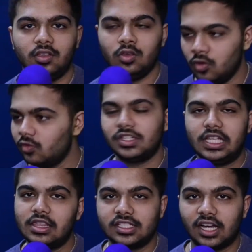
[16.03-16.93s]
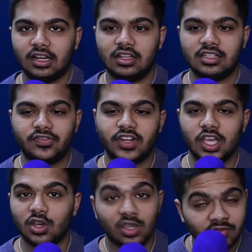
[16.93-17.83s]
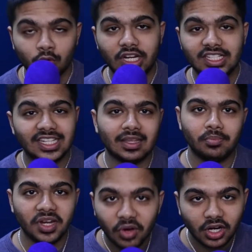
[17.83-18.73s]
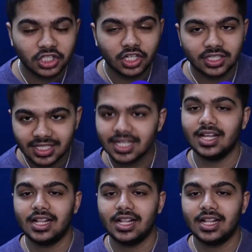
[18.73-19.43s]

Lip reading: You've seen the title of this video, you've already seen the B-roll shots.